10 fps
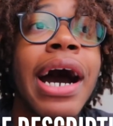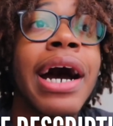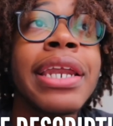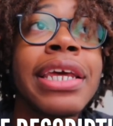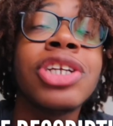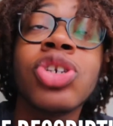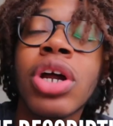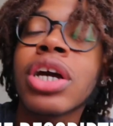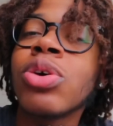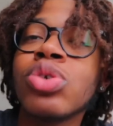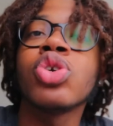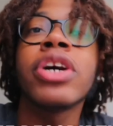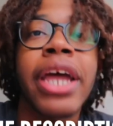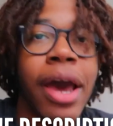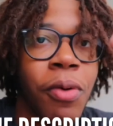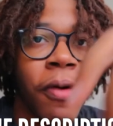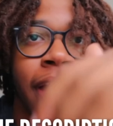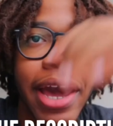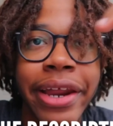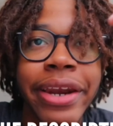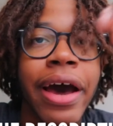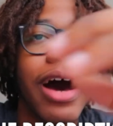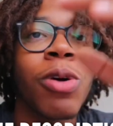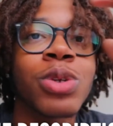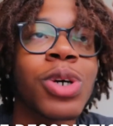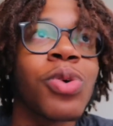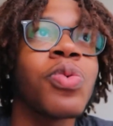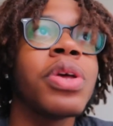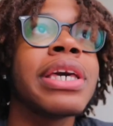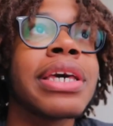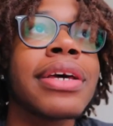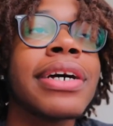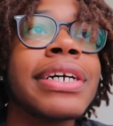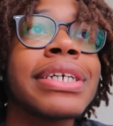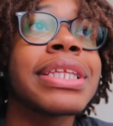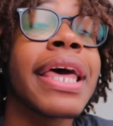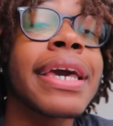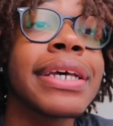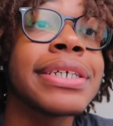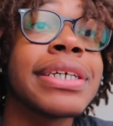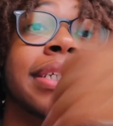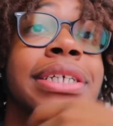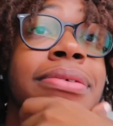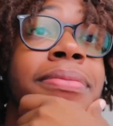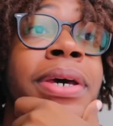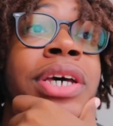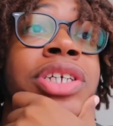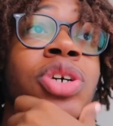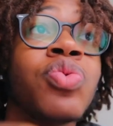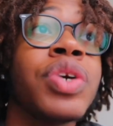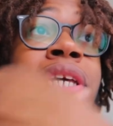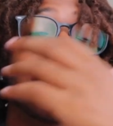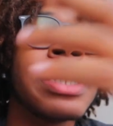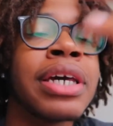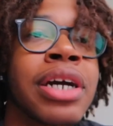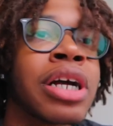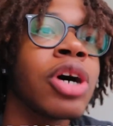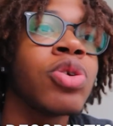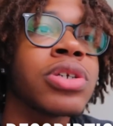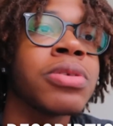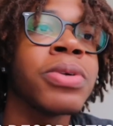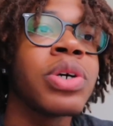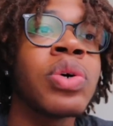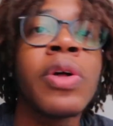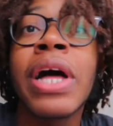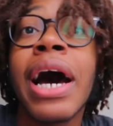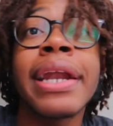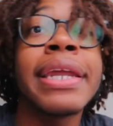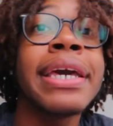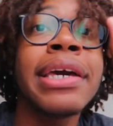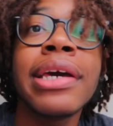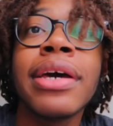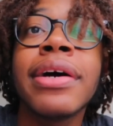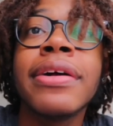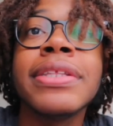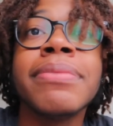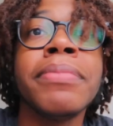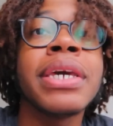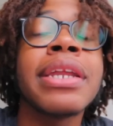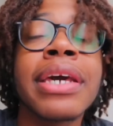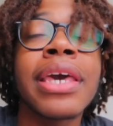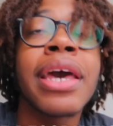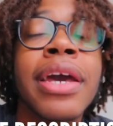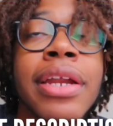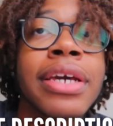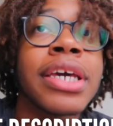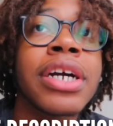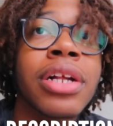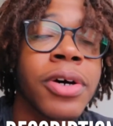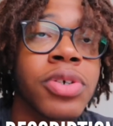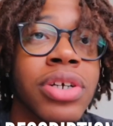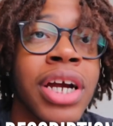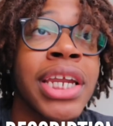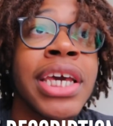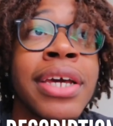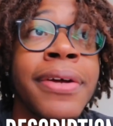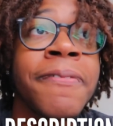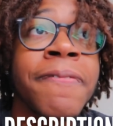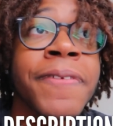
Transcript: I need y'all to go join that right now so we can stay consistent, man, so we can get closer, bro. I need me and the gang to get closer. I need